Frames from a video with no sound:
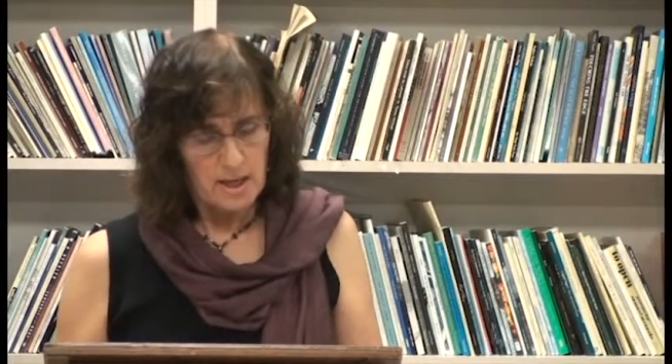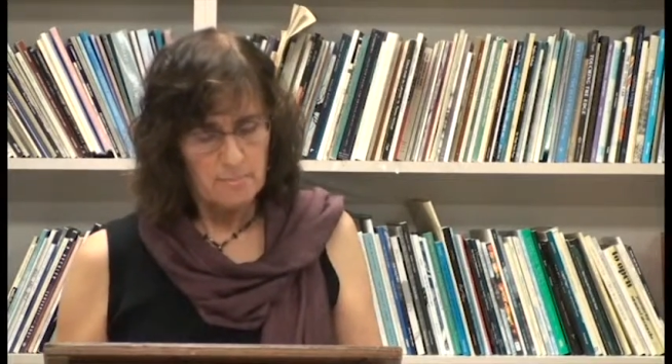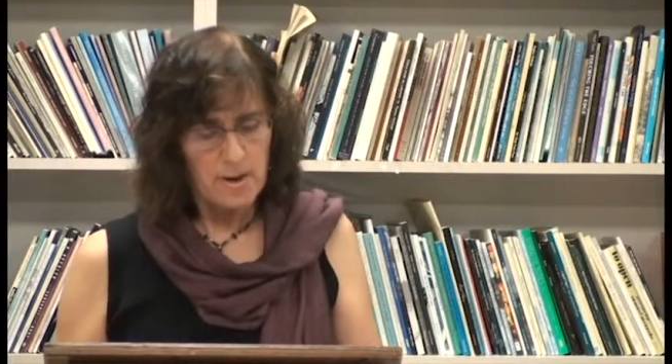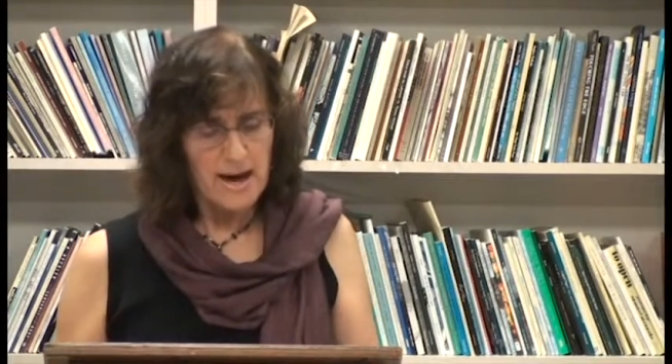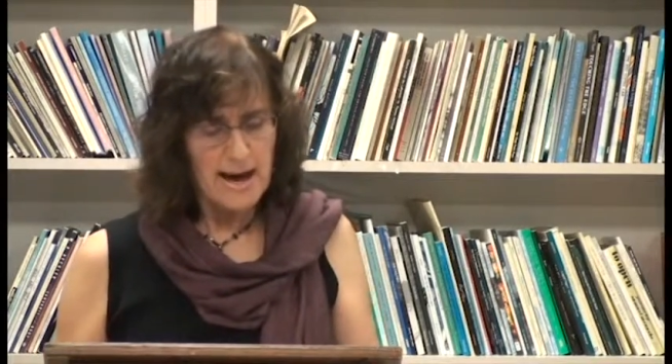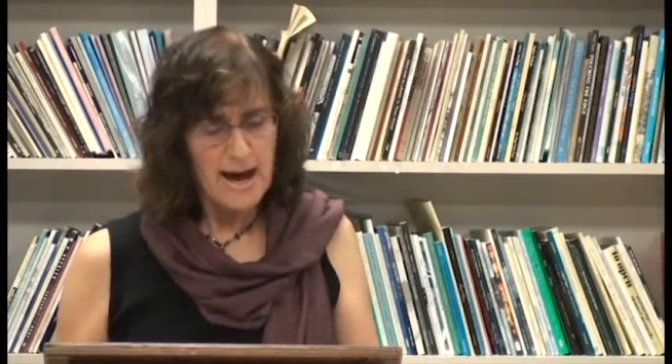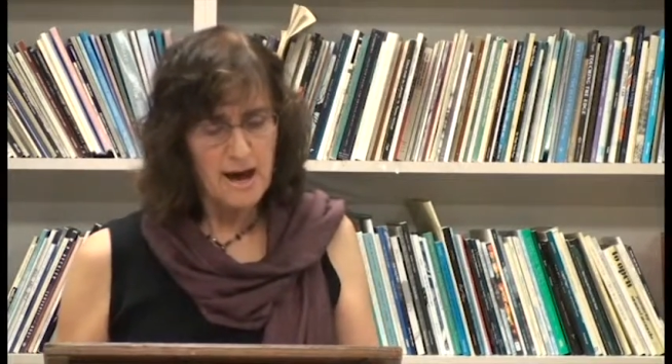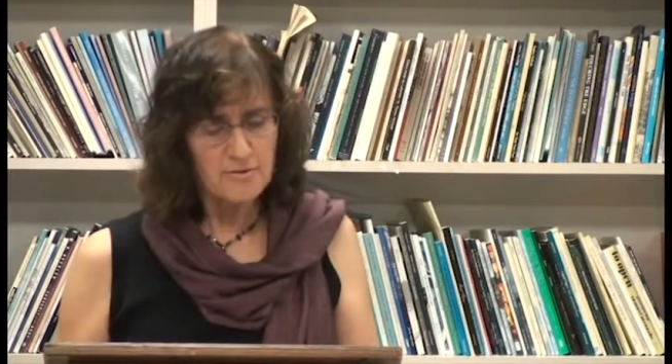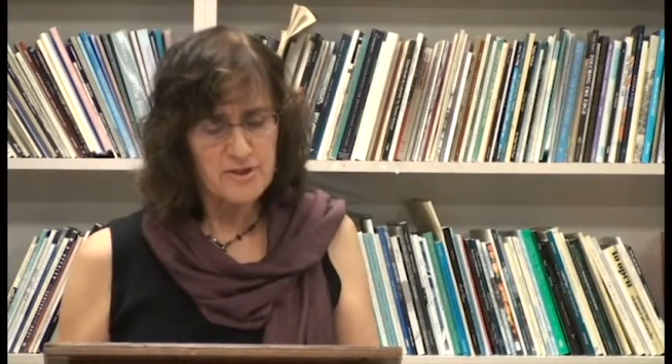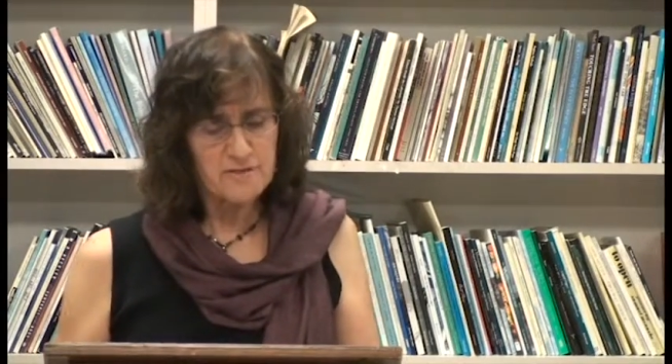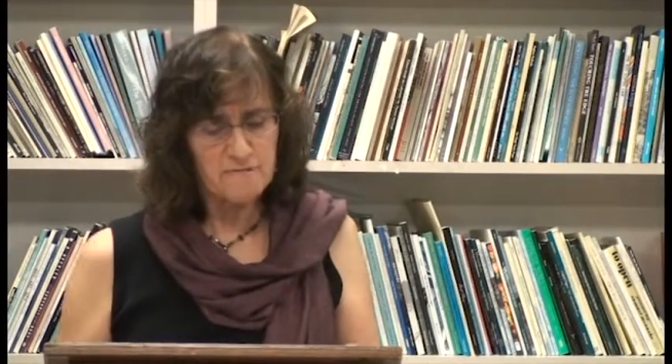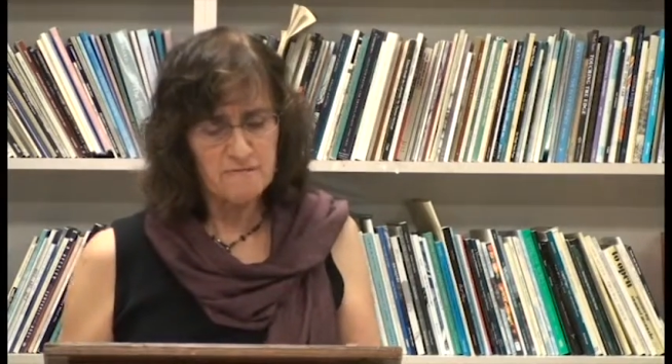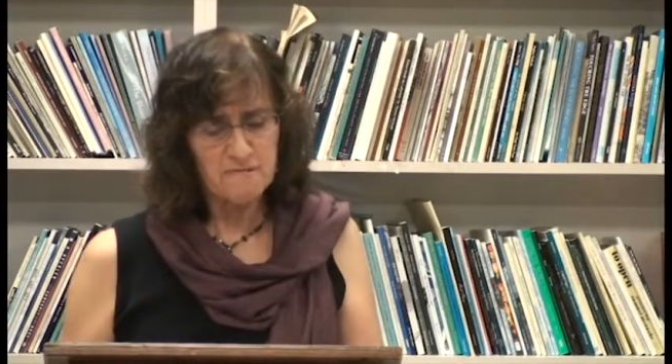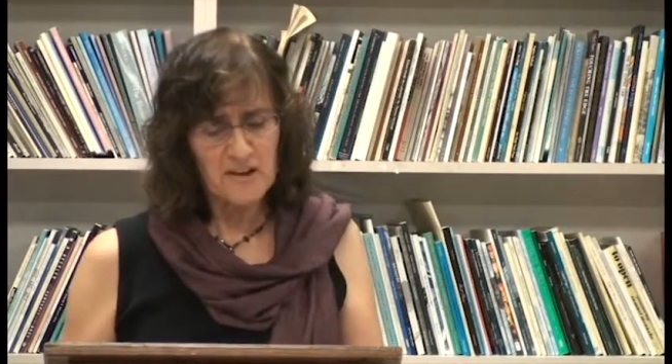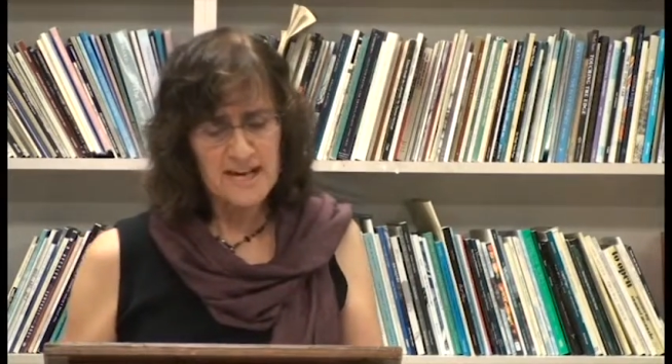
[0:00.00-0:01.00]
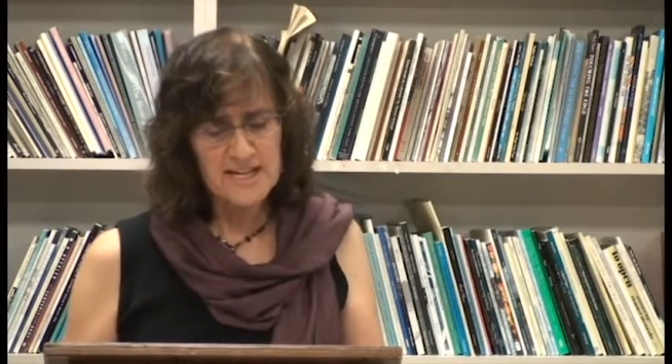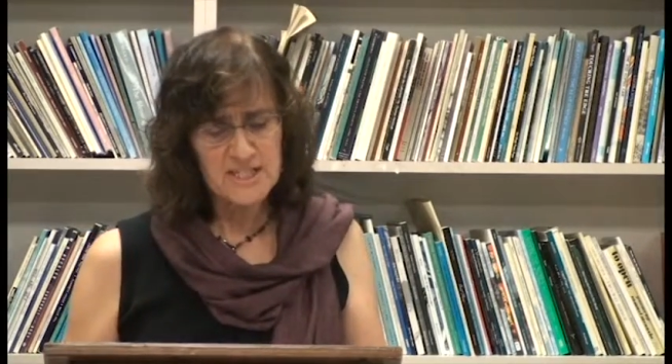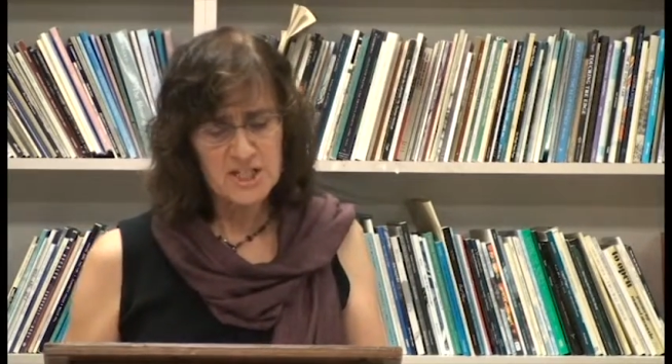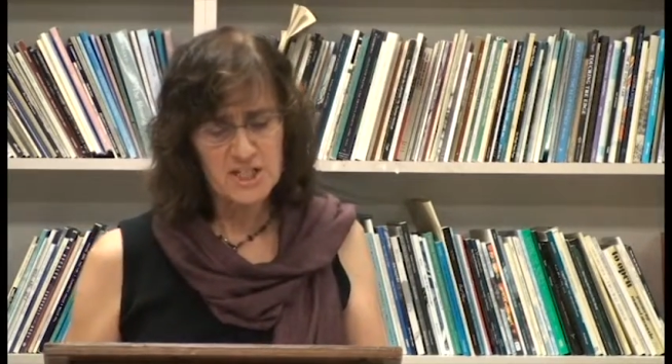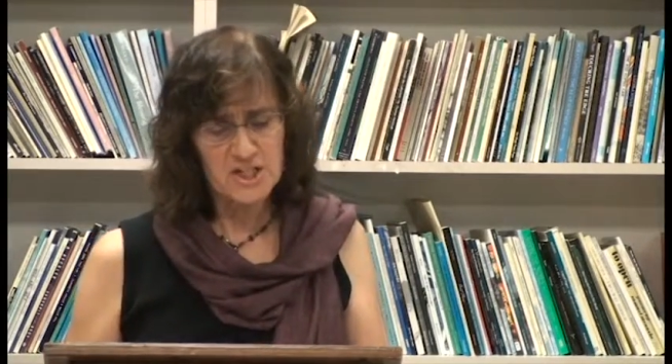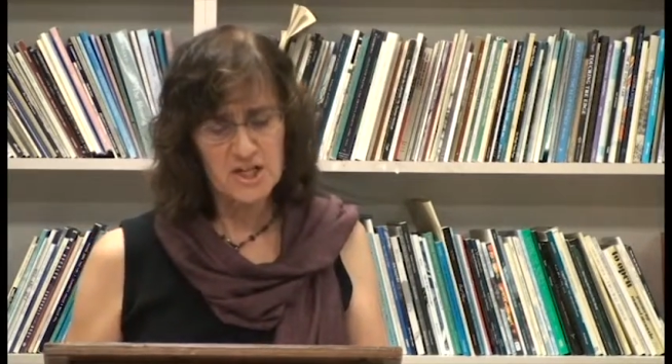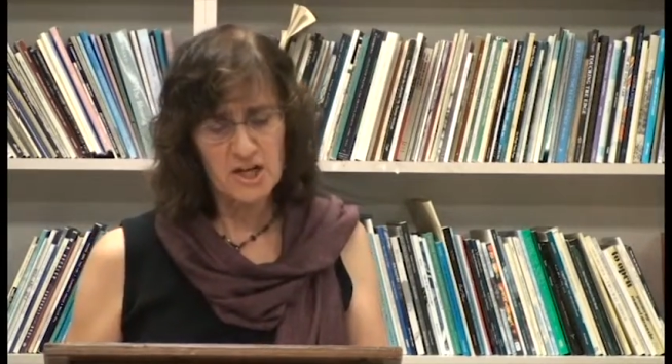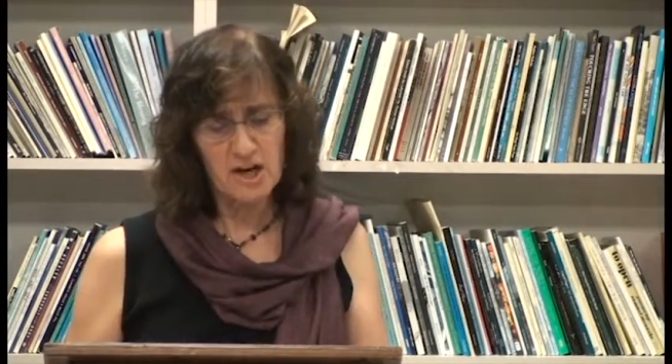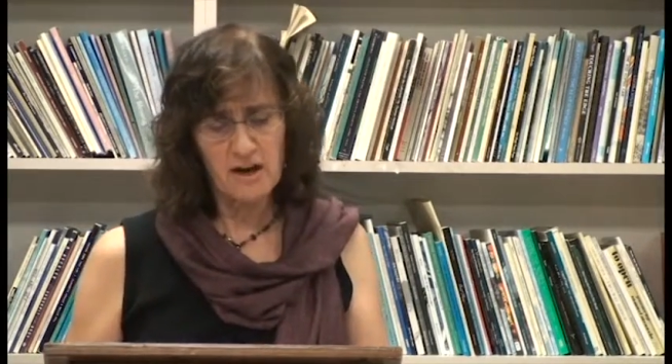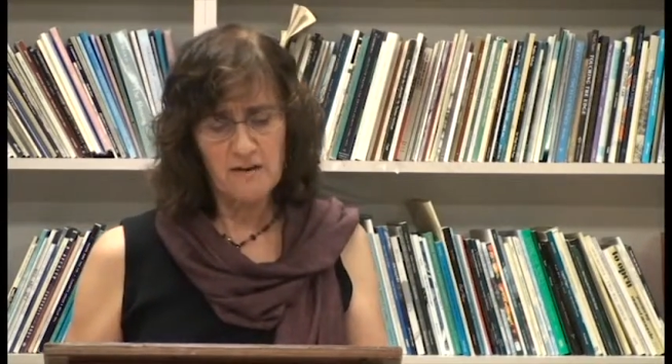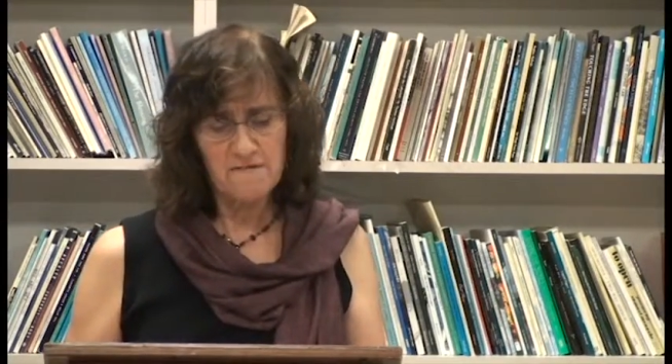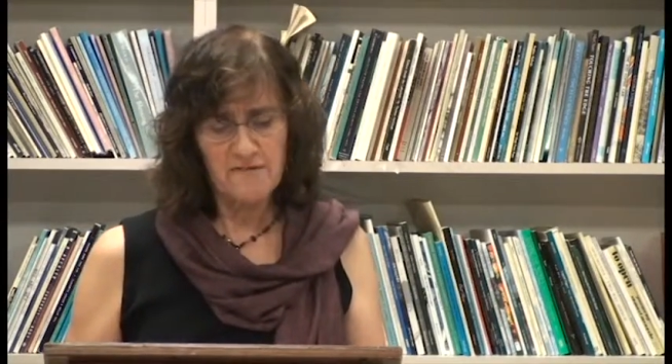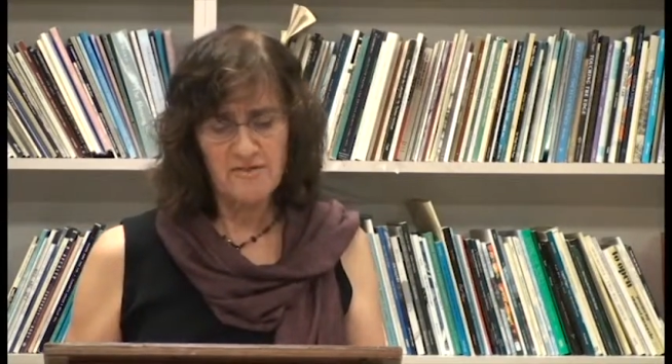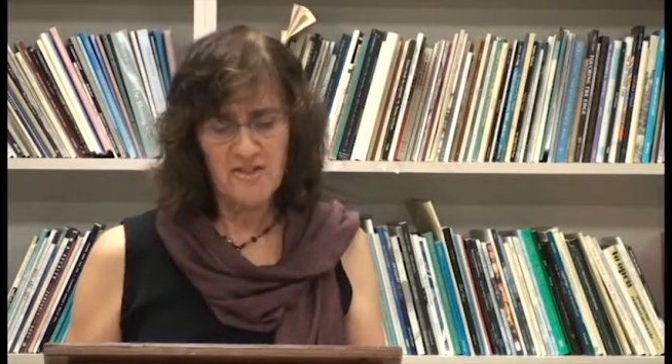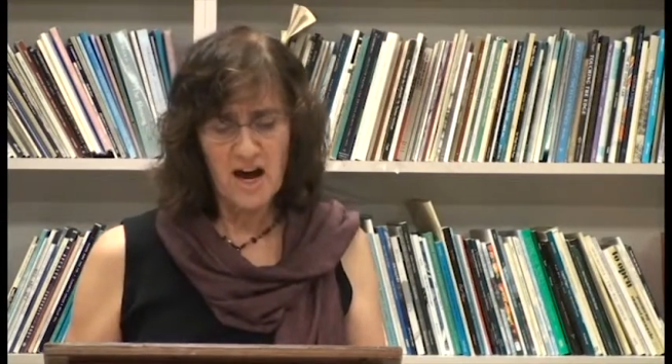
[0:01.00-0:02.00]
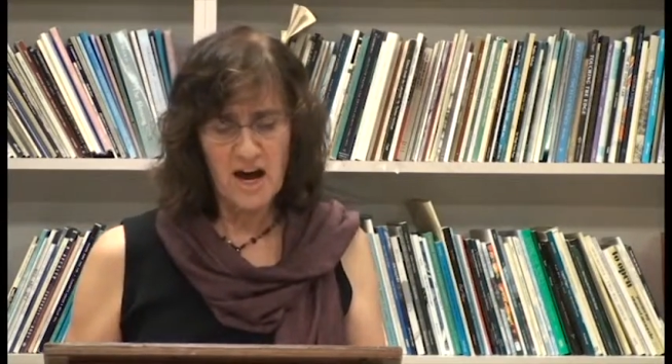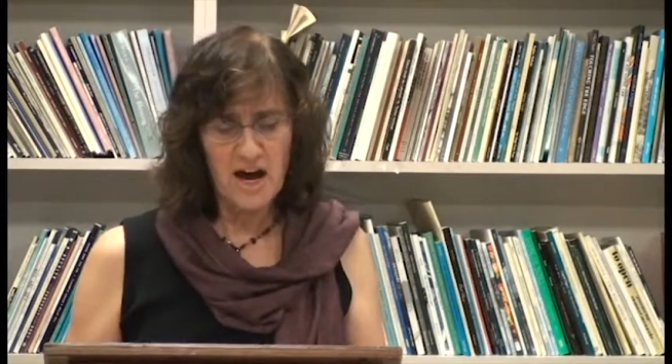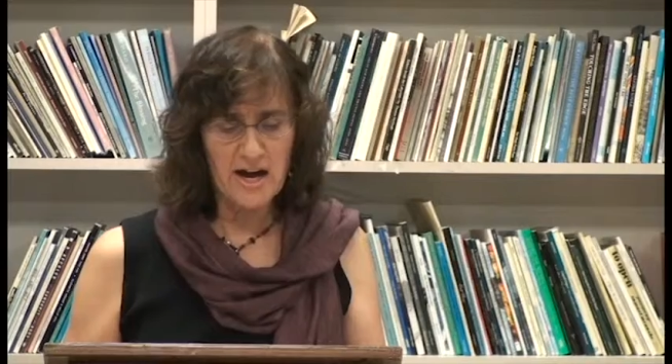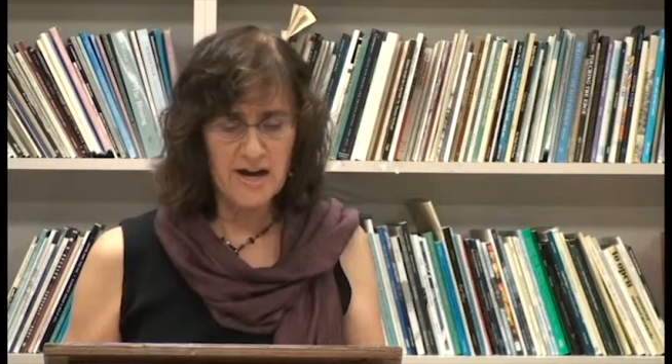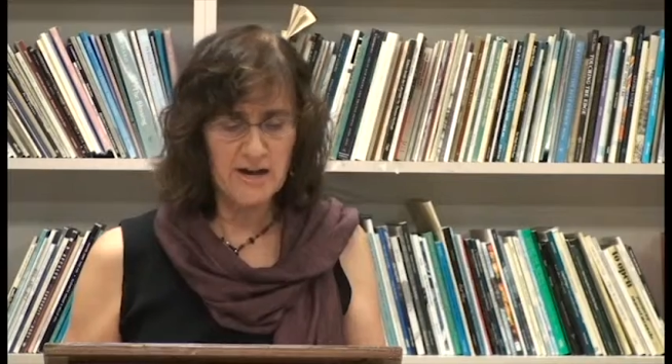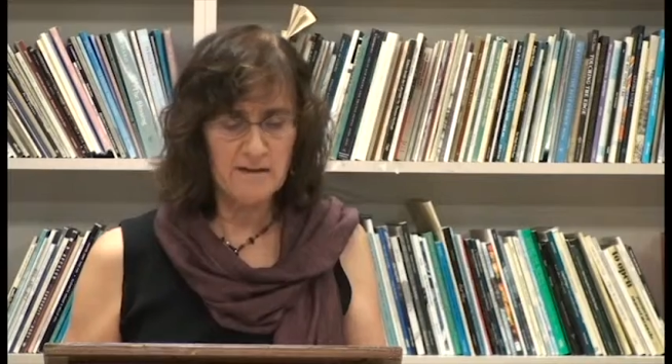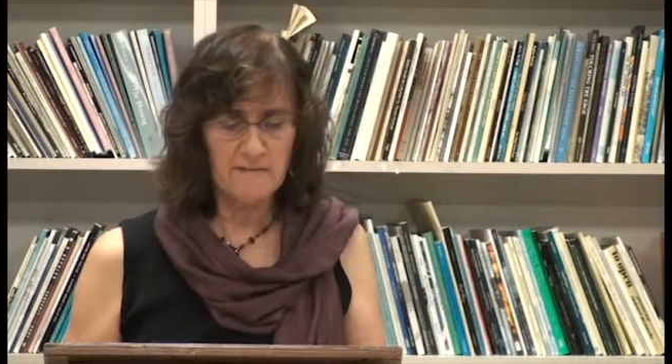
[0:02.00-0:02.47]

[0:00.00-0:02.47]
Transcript: by how the flesh of thigh